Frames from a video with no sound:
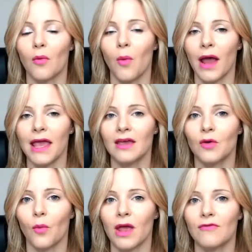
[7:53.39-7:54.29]

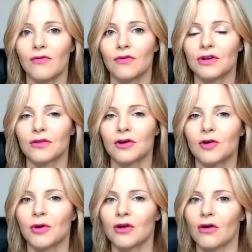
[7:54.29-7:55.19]
awake and wakeful and
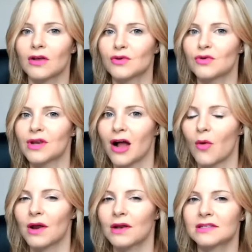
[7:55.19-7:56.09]
alert, but you're also
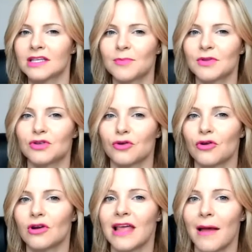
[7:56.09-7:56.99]
not quite asleep, and so
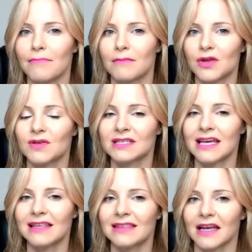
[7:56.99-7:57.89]
you're in that middle
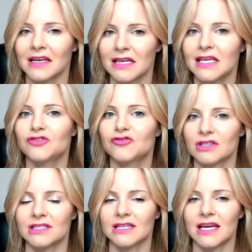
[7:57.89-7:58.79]
state, that
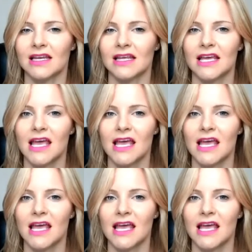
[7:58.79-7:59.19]
nidra state